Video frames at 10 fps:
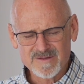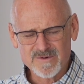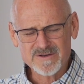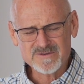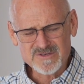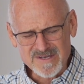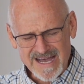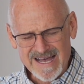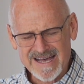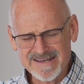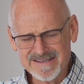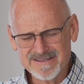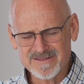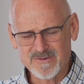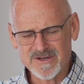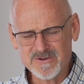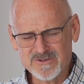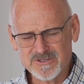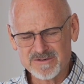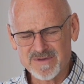the one who's God, the one who
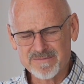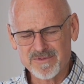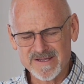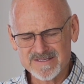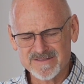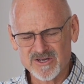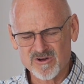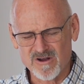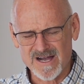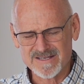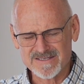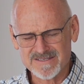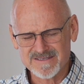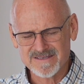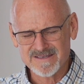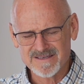took my place on the cross